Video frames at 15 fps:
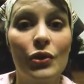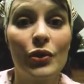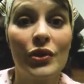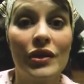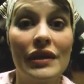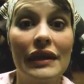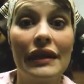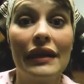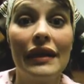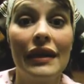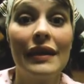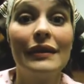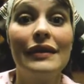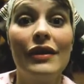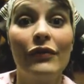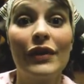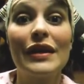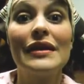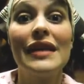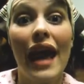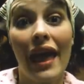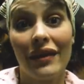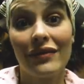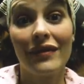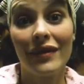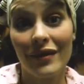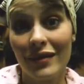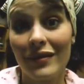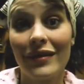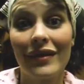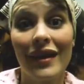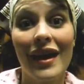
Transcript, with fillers: learn the different dances.